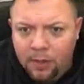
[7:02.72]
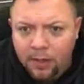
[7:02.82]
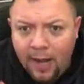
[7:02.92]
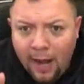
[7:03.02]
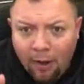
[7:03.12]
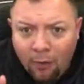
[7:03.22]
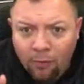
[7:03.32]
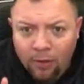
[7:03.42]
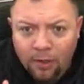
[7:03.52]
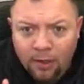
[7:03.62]

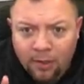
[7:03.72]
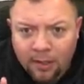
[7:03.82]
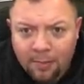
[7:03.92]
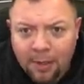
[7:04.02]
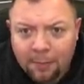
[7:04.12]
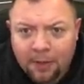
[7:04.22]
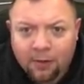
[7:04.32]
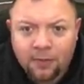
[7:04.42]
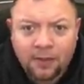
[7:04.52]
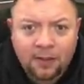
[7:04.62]
Now, coming up
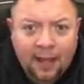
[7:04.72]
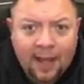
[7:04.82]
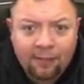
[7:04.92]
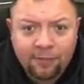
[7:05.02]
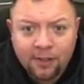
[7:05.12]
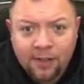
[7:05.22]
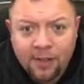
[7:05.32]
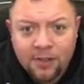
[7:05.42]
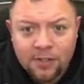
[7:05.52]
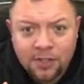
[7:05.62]
here on the left,
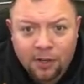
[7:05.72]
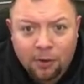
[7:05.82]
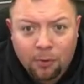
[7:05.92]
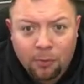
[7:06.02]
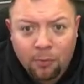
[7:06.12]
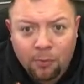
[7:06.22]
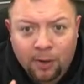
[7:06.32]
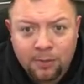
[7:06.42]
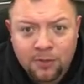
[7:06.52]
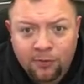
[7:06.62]
so
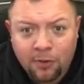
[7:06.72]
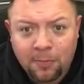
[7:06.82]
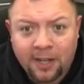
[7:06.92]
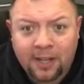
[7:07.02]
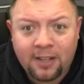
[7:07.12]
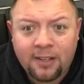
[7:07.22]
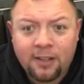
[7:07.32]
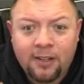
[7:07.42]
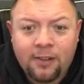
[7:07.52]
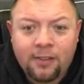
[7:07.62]
when I was filming it,
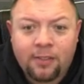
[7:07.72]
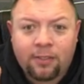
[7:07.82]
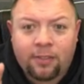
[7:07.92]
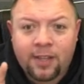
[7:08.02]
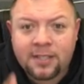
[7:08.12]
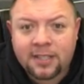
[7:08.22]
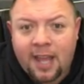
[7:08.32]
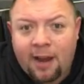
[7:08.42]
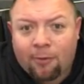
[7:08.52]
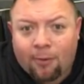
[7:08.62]
this
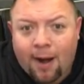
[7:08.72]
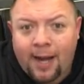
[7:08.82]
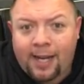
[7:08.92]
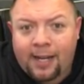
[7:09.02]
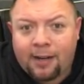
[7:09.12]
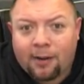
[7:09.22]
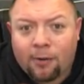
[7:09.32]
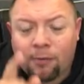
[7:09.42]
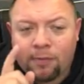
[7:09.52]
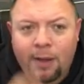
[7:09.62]
guy right
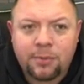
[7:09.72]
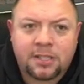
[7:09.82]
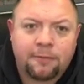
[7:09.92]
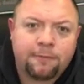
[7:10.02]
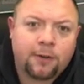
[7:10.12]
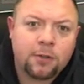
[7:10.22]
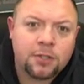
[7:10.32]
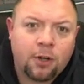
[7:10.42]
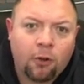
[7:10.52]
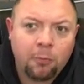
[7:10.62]
here, that was the
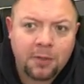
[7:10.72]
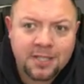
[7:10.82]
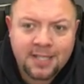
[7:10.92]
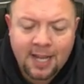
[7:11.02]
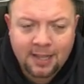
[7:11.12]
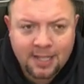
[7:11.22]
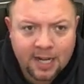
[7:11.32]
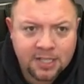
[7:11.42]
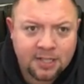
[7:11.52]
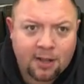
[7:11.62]
first homeless tent
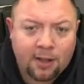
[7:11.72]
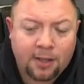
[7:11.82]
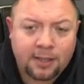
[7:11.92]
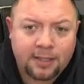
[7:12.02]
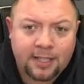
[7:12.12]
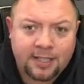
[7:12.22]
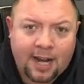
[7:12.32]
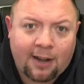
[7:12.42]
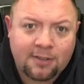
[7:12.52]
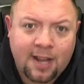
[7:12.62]
that I saw the
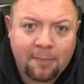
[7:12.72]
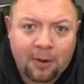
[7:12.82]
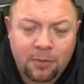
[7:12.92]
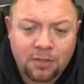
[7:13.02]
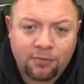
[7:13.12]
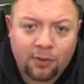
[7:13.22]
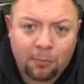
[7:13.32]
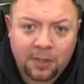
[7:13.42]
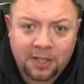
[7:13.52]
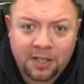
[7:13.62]
entire time I was
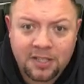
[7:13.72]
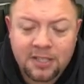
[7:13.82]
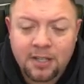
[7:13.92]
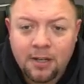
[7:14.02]
filming this.